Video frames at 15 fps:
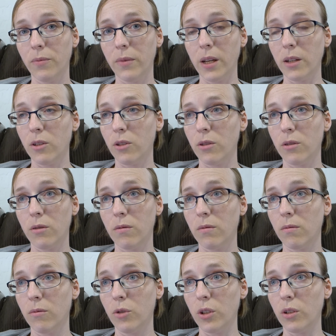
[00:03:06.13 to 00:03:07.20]
That's
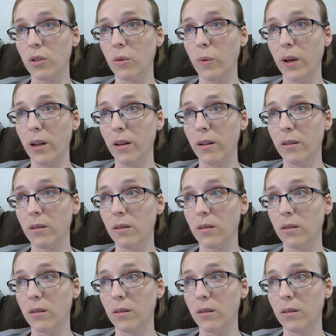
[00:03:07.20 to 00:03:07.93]
just the way it is.